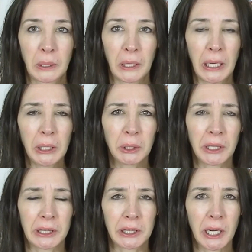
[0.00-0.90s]
I look
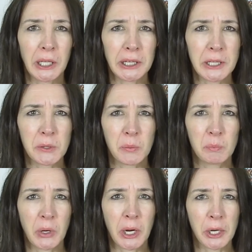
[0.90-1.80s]
like a totally
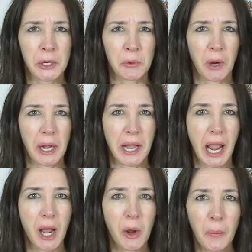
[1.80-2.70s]
different person right
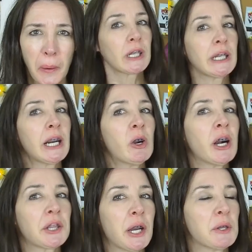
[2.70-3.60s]
now. You know
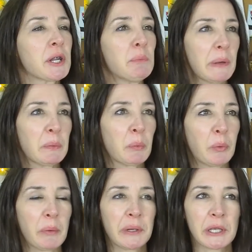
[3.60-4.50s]
what though? Some people
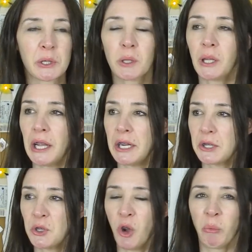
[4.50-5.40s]
probably just look like
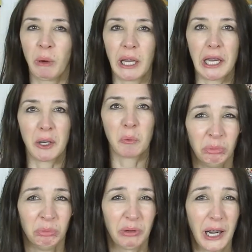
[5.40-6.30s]
this normally.
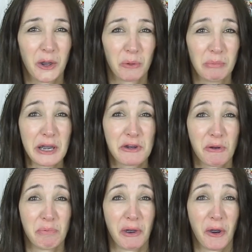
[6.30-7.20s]
I look
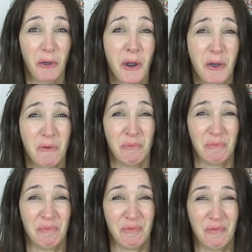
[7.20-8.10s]
miserable.
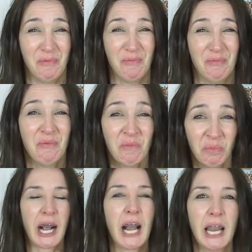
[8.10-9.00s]

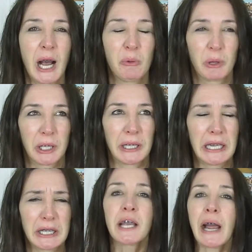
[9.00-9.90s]
Can't laugh with
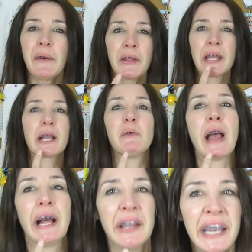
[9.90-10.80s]
it. The other thing
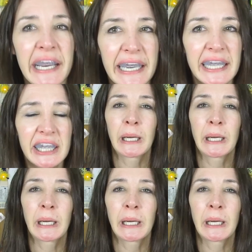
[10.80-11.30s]
about this